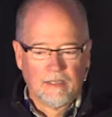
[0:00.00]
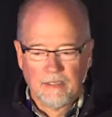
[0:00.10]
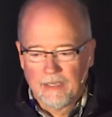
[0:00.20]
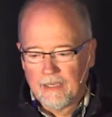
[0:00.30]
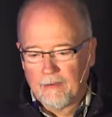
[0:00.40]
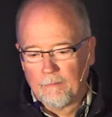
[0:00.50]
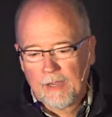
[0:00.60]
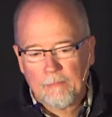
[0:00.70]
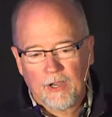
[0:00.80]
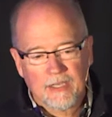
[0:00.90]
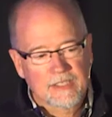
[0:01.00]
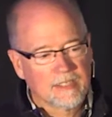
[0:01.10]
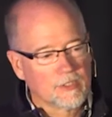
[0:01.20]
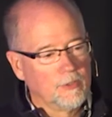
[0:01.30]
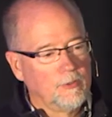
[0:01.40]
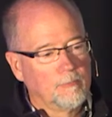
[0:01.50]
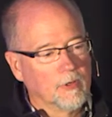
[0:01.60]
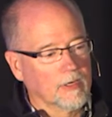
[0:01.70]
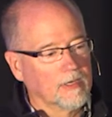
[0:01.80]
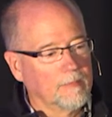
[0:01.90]
My boss has a new
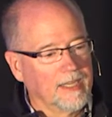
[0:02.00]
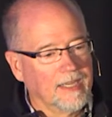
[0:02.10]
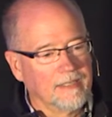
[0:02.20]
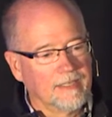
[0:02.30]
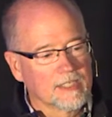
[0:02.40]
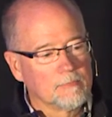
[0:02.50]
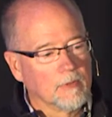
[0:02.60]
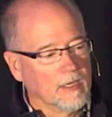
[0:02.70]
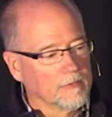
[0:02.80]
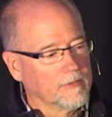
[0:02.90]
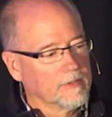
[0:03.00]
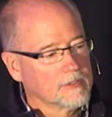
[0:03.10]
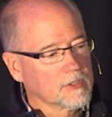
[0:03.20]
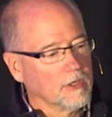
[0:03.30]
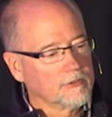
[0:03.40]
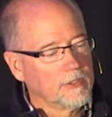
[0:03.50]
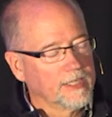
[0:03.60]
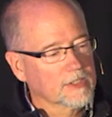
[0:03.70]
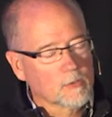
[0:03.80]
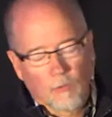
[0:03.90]
book coming out next month. It's called Your
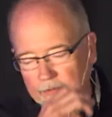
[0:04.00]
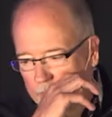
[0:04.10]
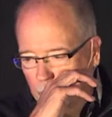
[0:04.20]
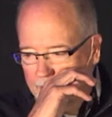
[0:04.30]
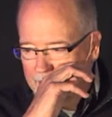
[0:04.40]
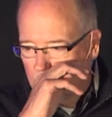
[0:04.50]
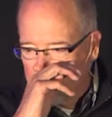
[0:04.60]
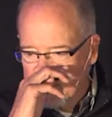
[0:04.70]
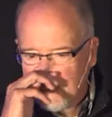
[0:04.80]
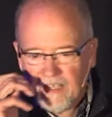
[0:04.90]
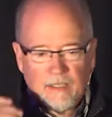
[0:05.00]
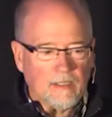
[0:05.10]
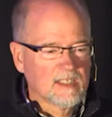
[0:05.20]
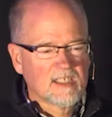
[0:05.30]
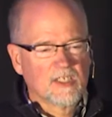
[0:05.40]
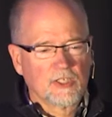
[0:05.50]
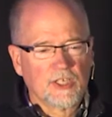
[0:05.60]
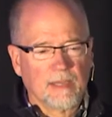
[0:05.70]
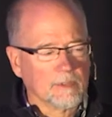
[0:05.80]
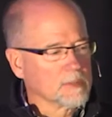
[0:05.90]
Next 24 Hours. This is a
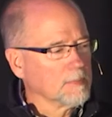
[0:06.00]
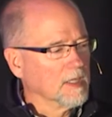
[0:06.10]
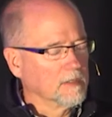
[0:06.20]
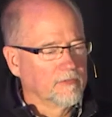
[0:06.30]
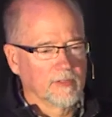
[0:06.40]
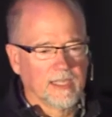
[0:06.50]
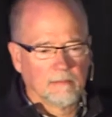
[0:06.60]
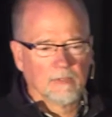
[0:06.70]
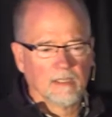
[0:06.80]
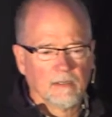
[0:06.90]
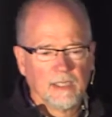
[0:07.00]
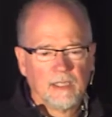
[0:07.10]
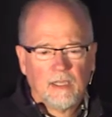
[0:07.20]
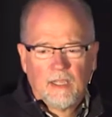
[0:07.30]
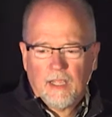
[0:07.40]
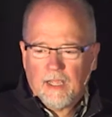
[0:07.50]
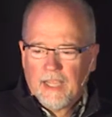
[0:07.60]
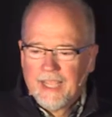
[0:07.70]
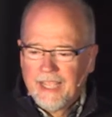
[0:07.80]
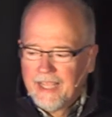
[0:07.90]
shameless plug for that, by the way.
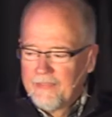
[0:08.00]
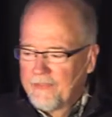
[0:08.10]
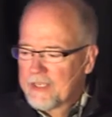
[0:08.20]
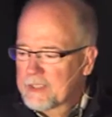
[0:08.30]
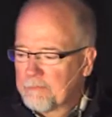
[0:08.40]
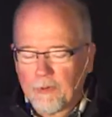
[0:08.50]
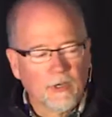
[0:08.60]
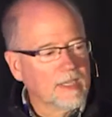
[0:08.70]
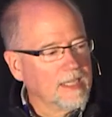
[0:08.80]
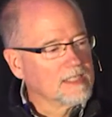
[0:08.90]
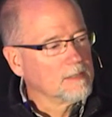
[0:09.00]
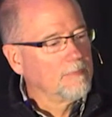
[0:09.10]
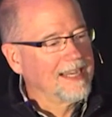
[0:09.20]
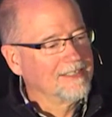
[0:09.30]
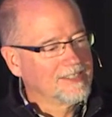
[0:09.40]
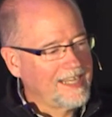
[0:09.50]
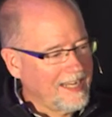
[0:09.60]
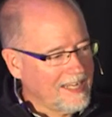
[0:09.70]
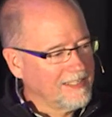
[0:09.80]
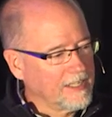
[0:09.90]
This book is about
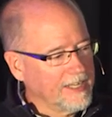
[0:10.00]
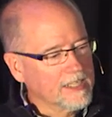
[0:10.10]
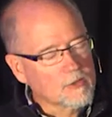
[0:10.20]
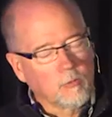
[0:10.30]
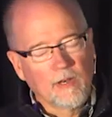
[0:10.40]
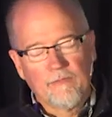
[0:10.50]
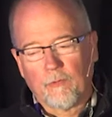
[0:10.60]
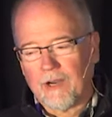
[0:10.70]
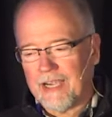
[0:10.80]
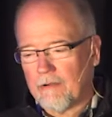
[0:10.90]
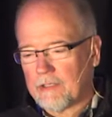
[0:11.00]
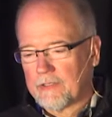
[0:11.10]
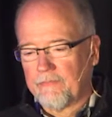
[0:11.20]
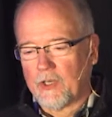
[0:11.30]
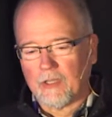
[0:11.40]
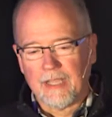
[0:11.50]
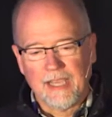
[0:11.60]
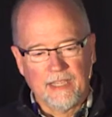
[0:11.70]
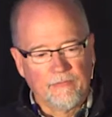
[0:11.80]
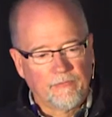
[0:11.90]
taking the next 24 hours of your
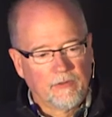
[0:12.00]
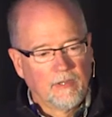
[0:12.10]
life